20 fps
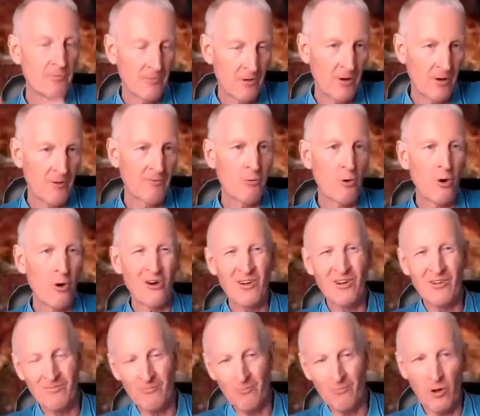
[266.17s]
of what
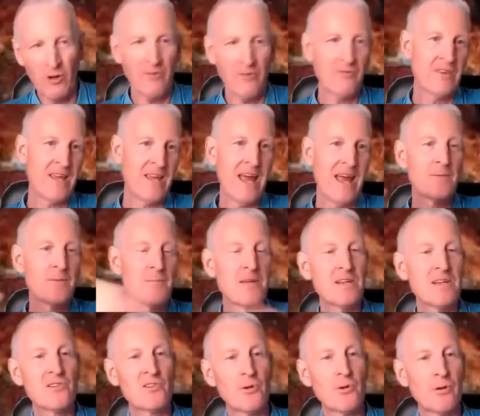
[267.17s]
what the
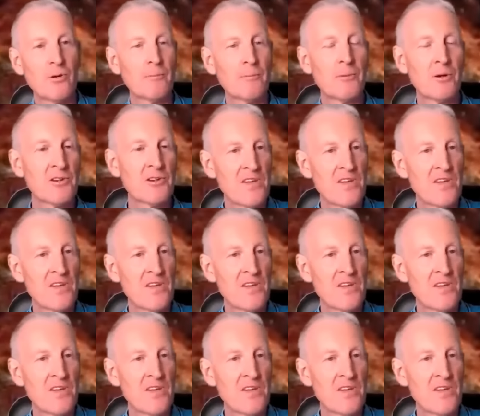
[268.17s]
enemy is doing per